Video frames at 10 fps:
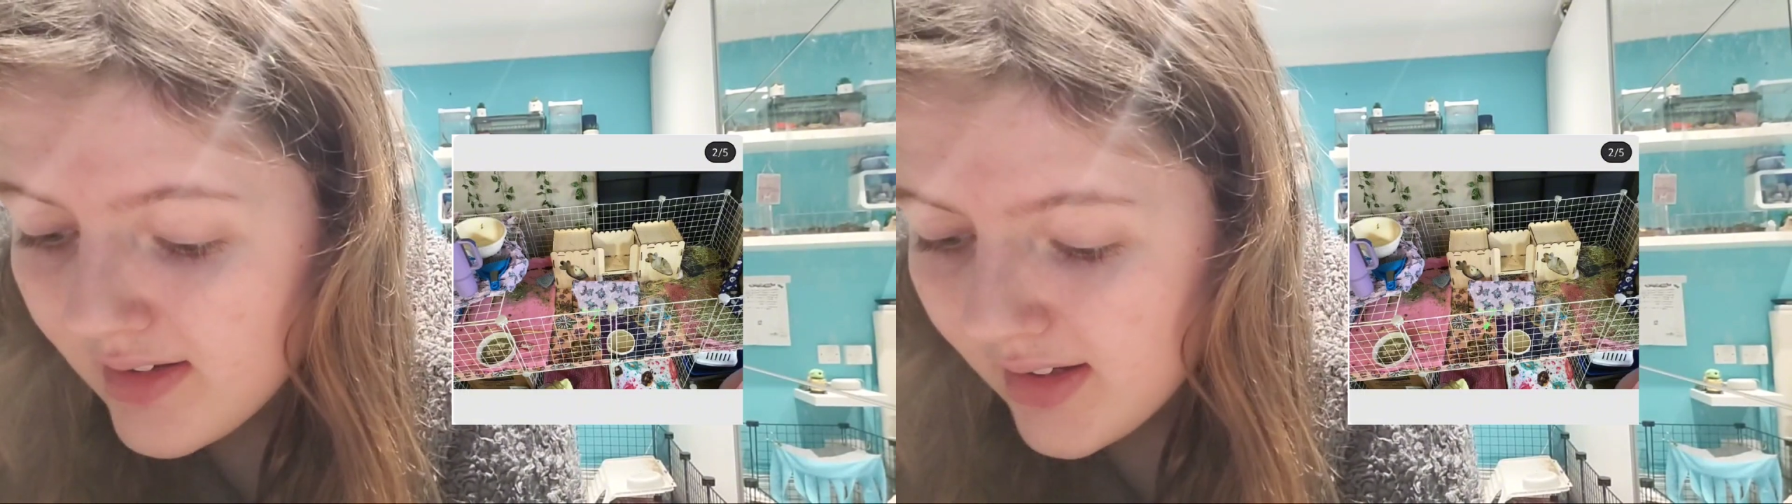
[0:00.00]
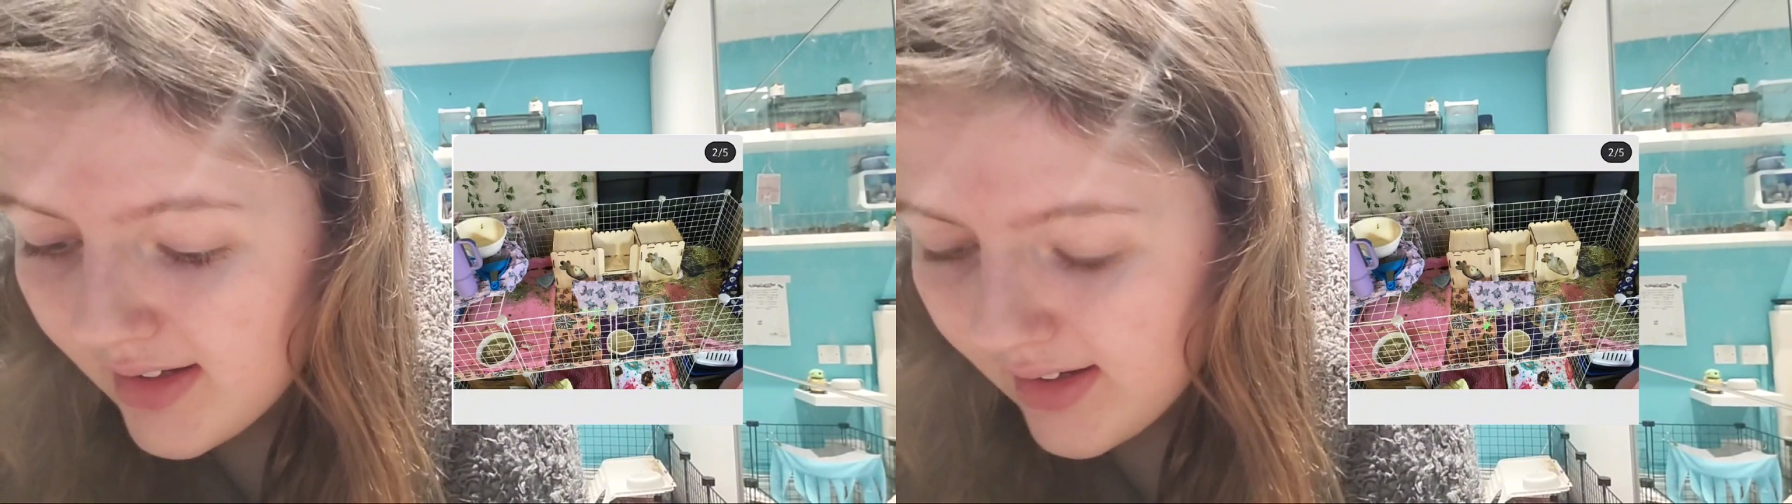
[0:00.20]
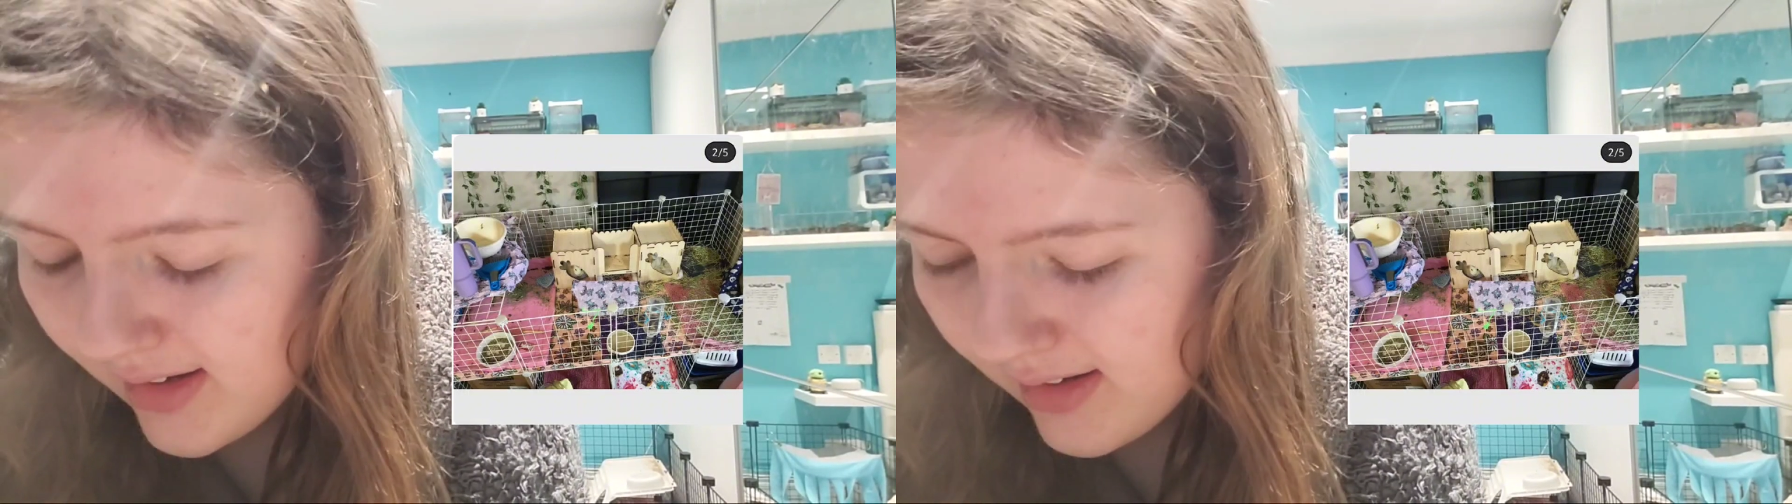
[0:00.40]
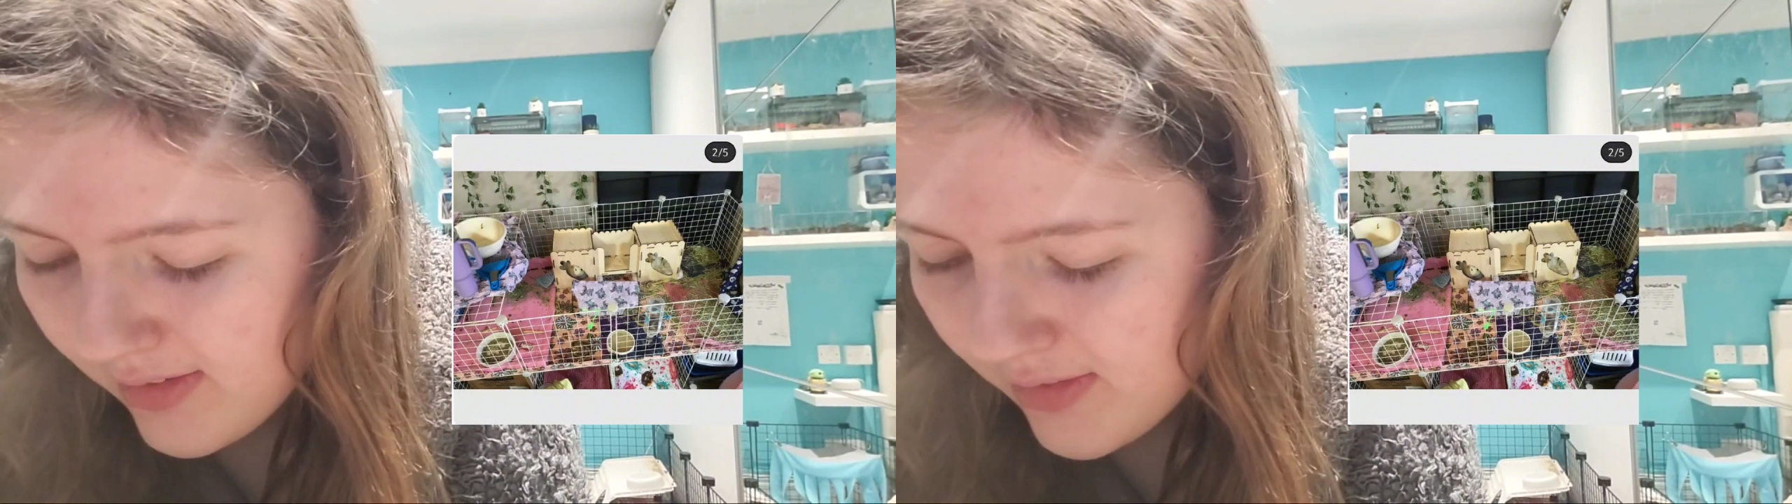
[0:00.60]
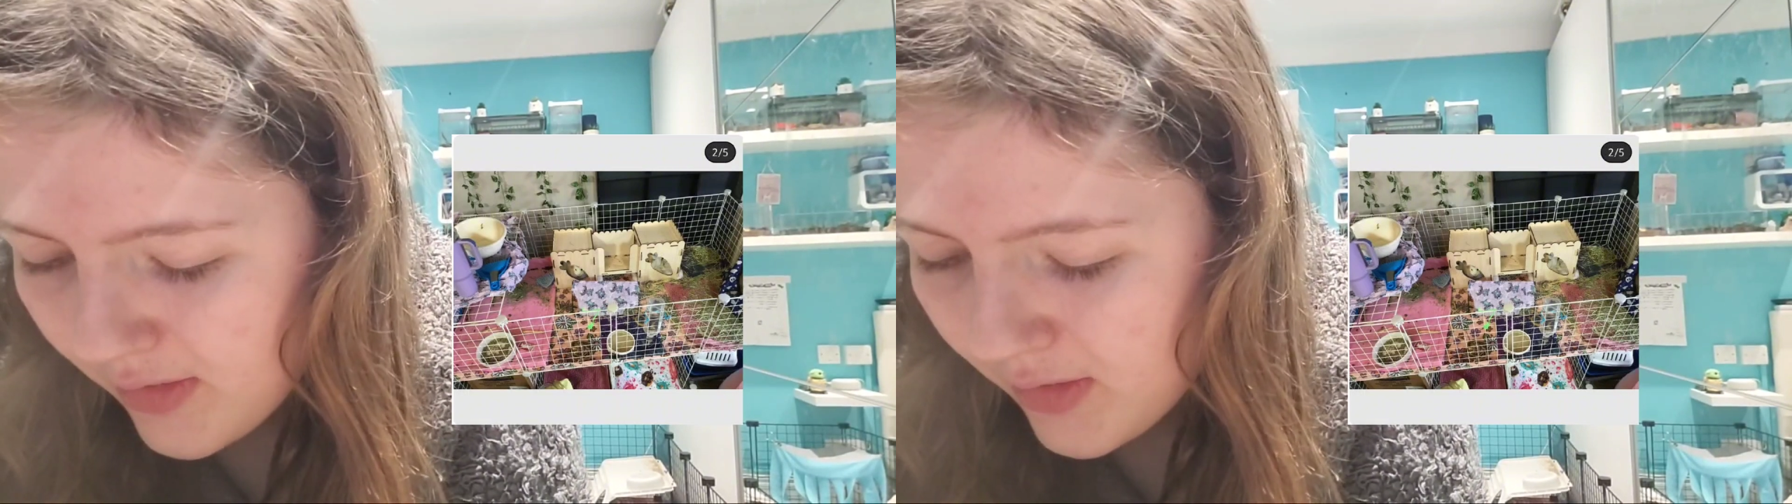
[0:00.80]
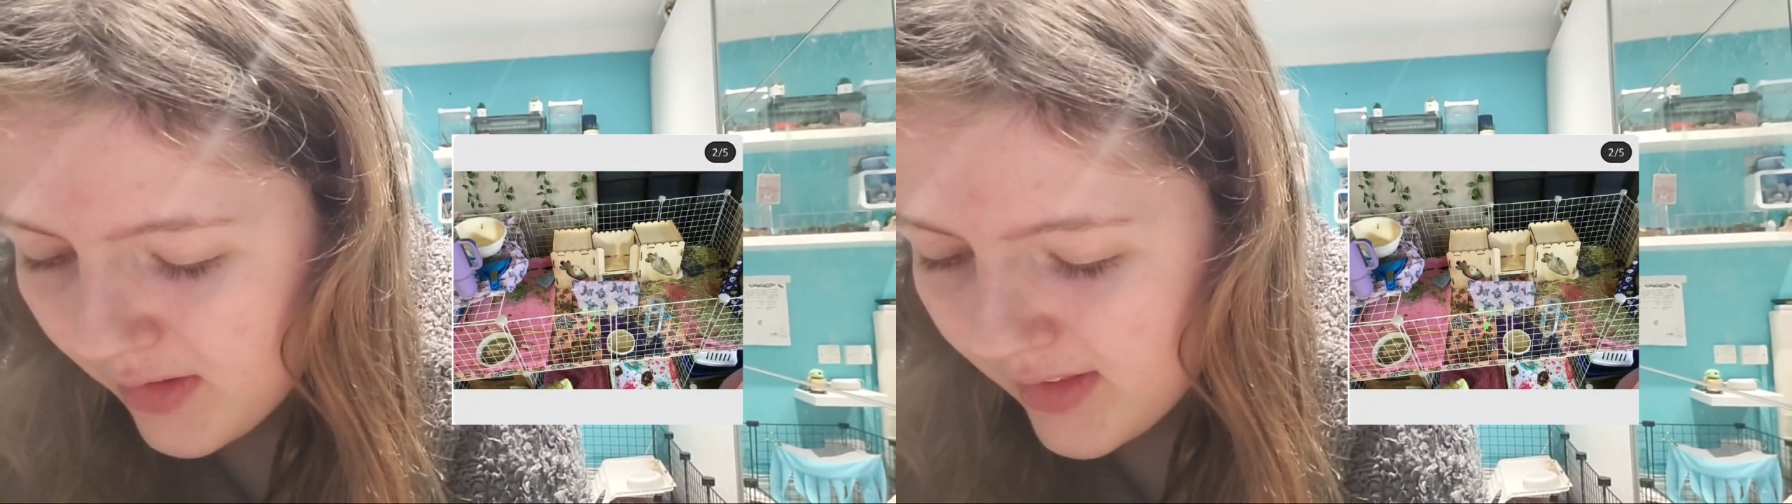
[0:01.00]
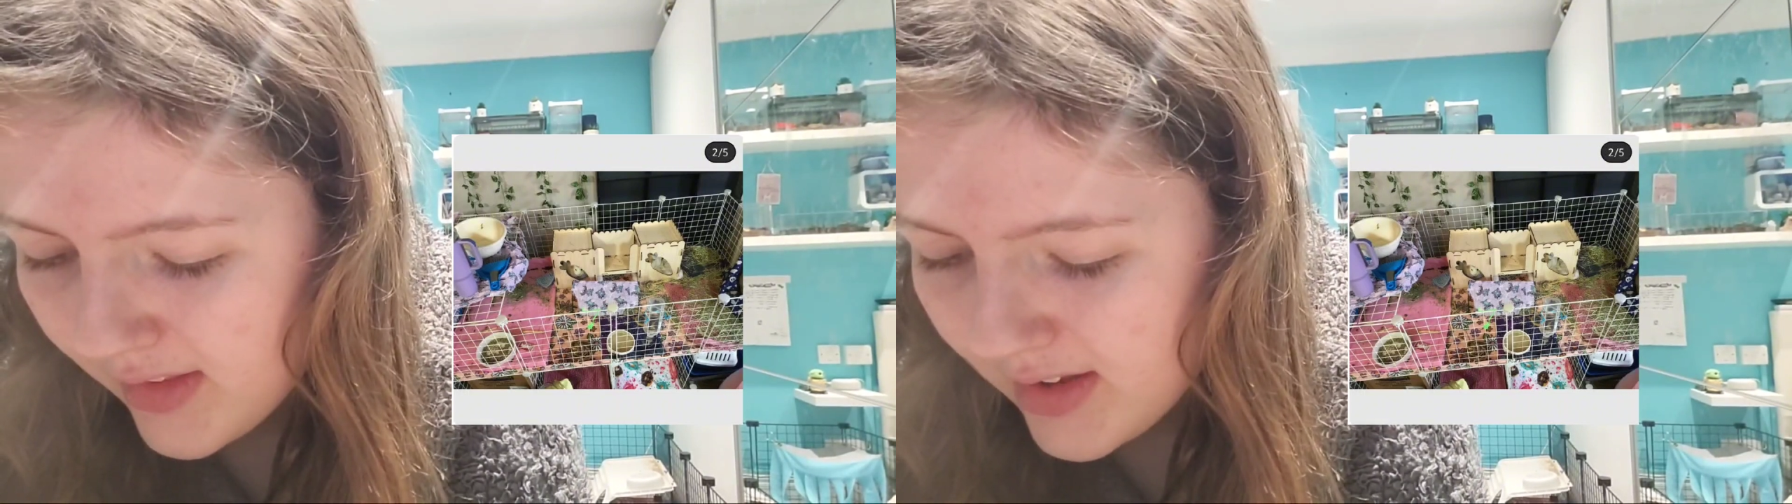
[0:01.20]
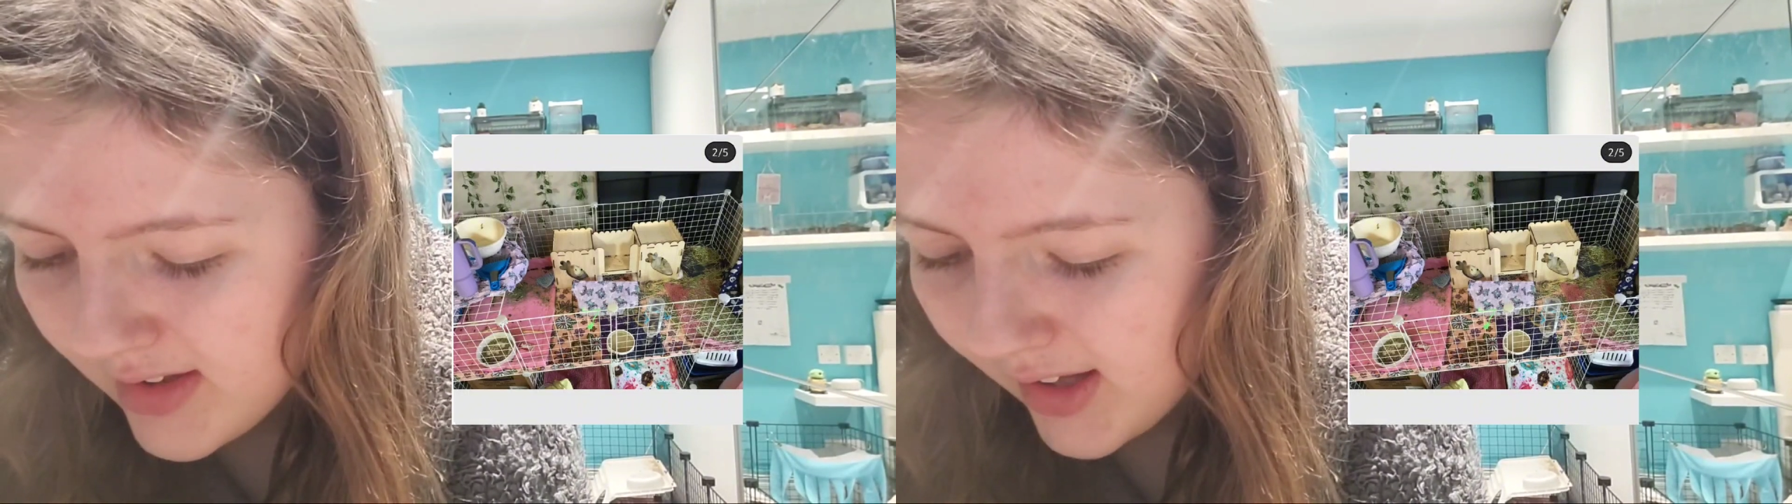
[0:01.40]
in here for
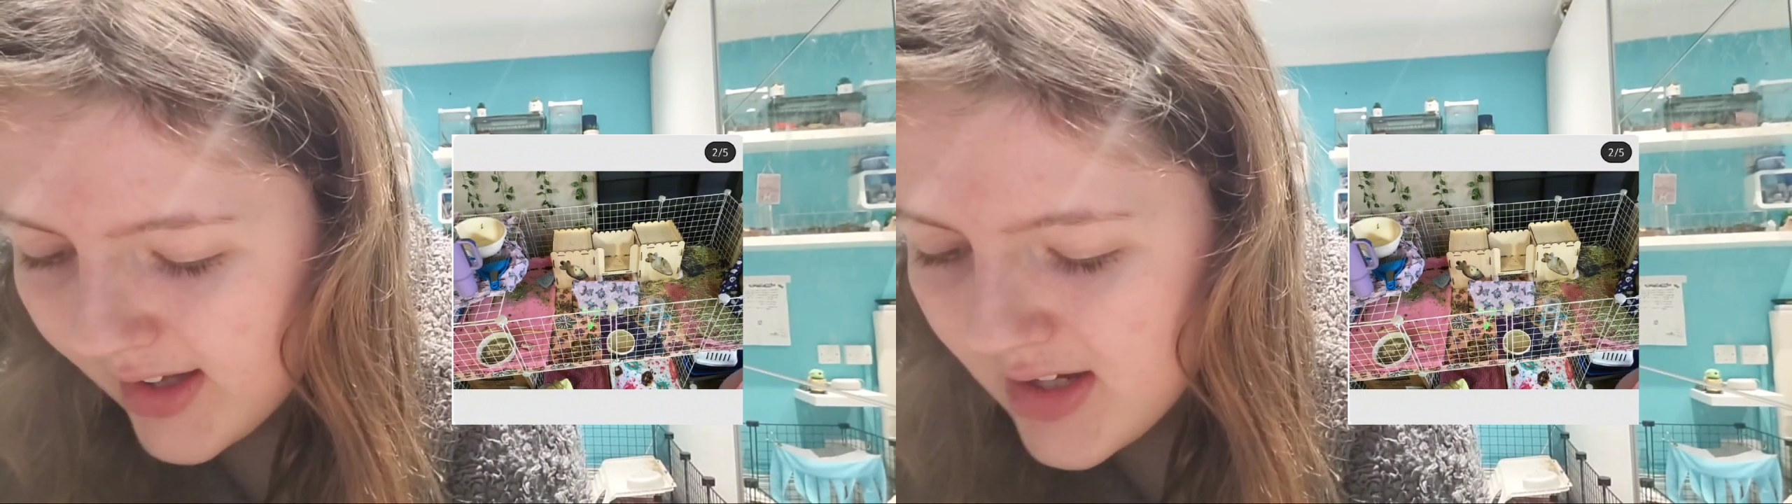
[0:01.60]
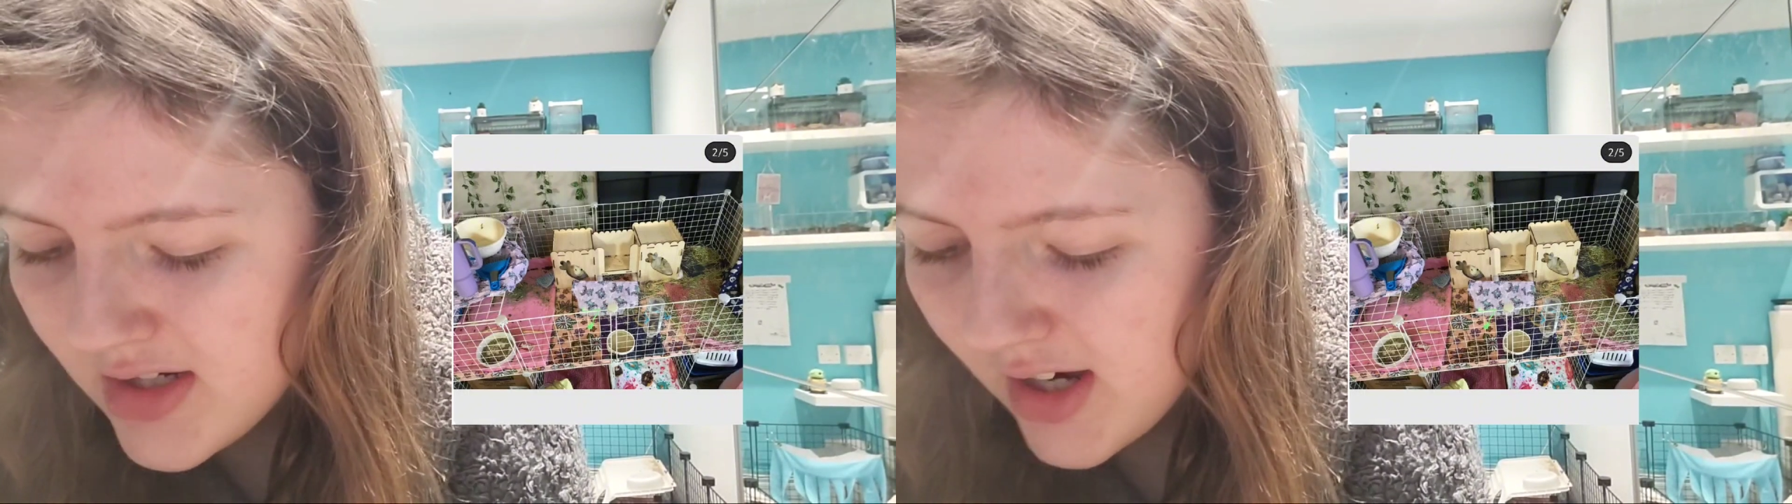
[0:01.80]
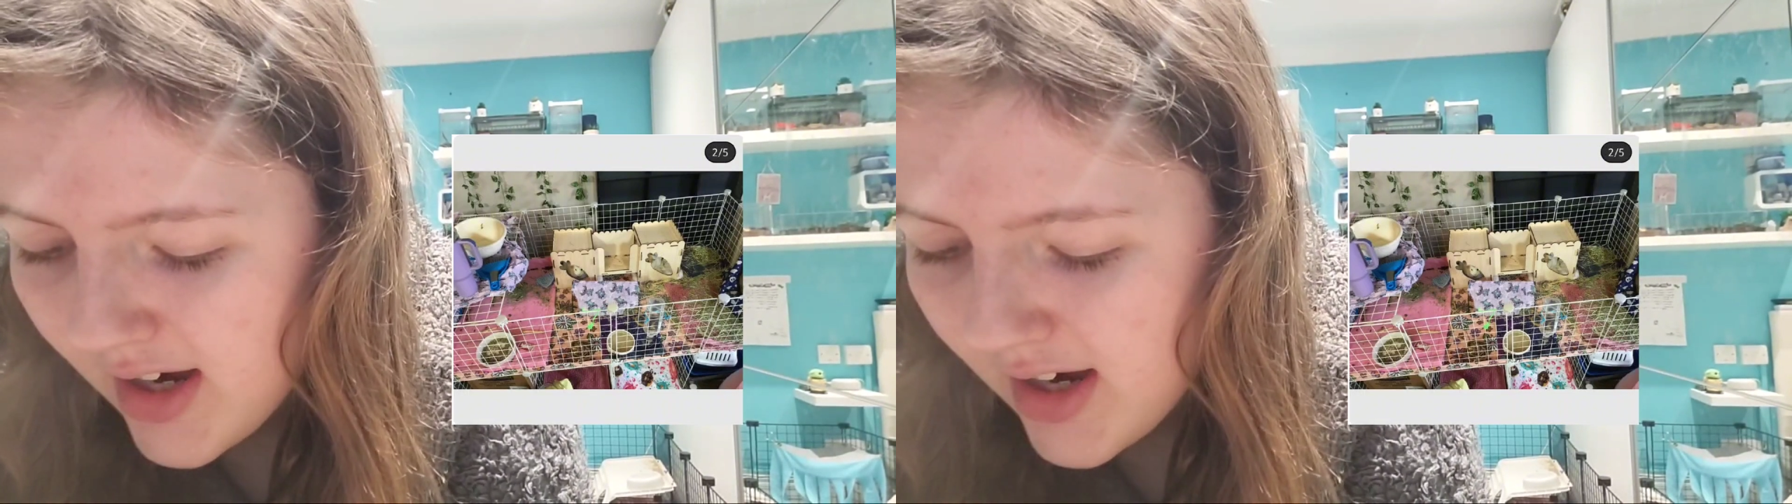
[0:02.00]
this cage.